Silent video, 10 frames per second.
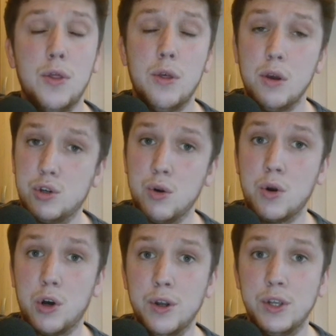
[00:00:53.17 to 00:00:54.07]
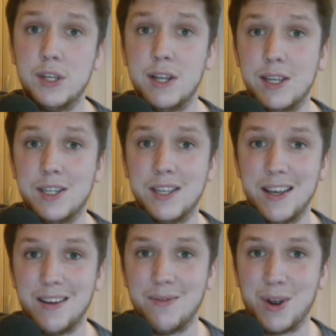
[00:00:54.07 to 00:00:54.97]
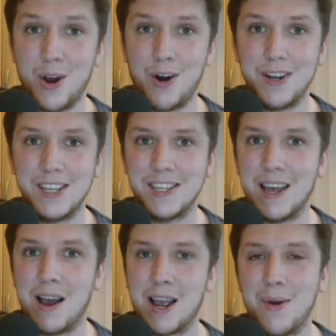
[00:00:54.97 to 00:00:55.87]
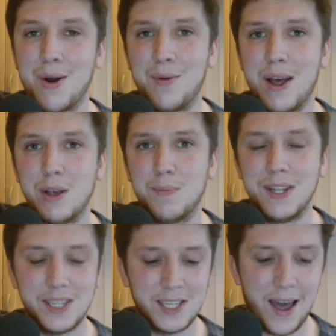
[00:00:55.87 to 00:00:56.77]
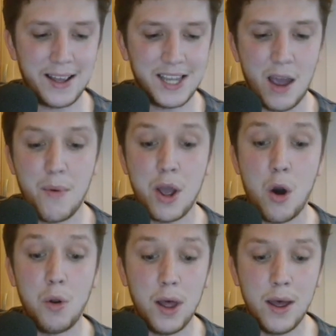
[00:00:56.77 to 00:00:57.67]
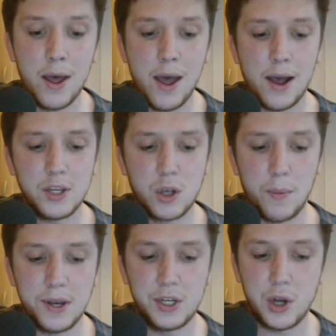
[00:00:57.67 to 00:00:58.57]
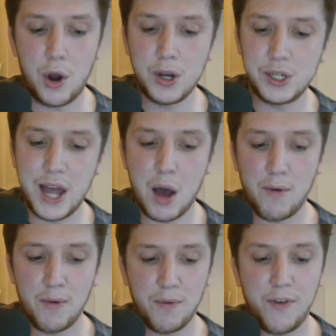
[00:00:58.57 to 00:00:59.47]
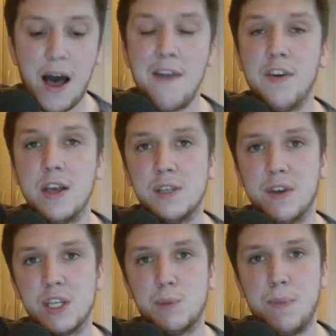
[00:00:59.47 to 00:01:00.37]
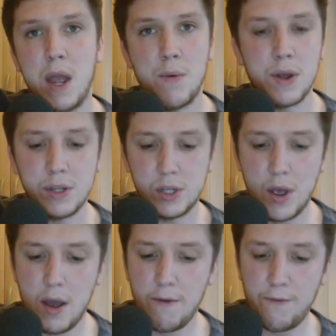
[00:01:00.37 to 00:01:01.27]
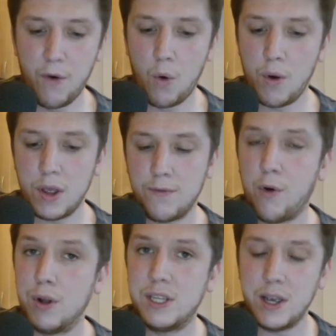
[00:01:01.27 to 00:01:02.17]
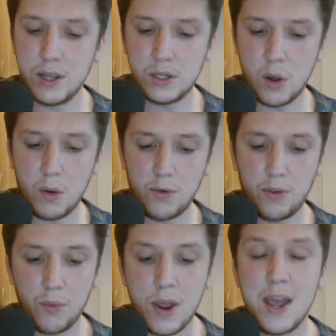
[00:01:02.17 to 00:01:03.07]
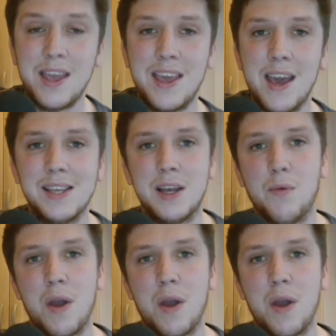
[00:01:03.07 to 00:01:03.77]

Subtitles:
the true colours in this regard, hasn't it? Gary O'Neill has been sacked. Areola has come in charge now. 5 years of experience, 40 years old, 3 years at